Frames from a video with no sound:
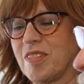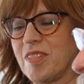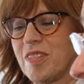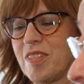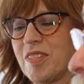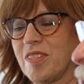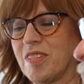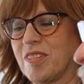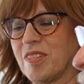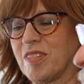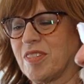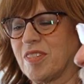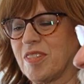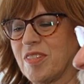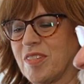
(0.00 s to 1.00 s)

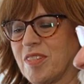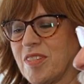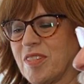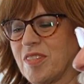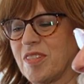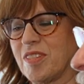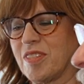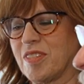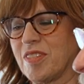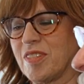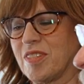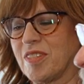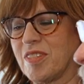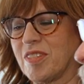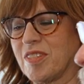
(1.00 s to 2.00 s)

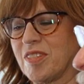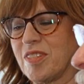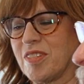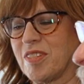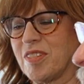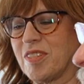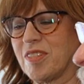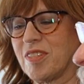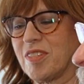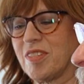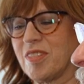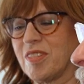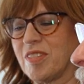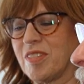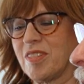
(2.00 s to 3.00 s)

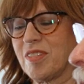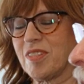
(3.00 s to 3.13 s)
(silent)